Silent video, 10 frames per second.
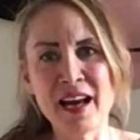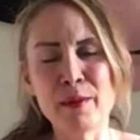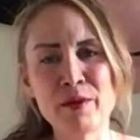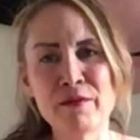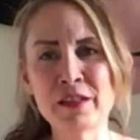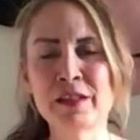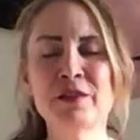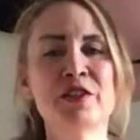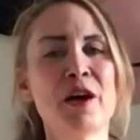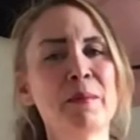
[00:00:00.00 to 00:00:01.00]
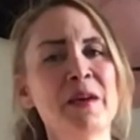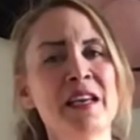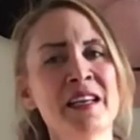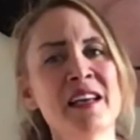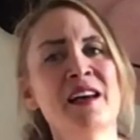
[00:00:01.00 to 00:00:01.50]
happy vintage
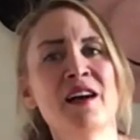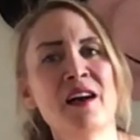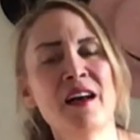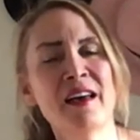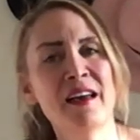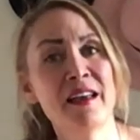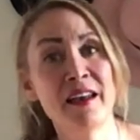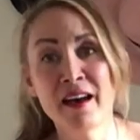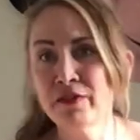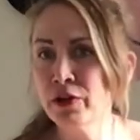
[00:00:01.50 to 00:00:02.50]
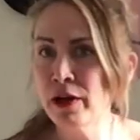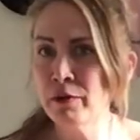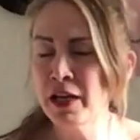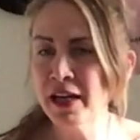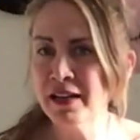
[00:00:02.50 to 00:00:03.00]
shopping and have a great
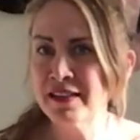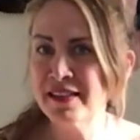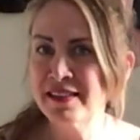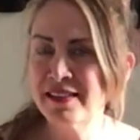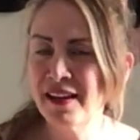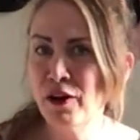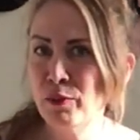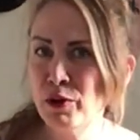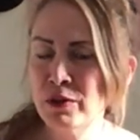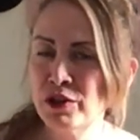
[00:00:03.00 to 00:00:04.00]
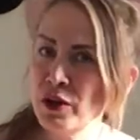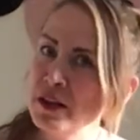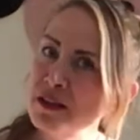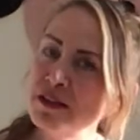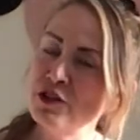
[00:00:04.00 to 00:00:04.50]
weekend. I hope you enjoyed
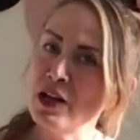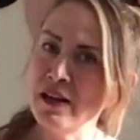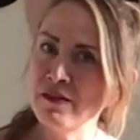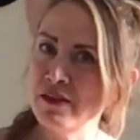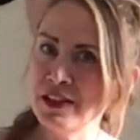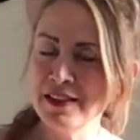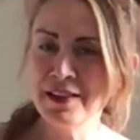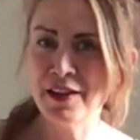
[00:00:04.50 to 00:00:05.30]
this giant vintage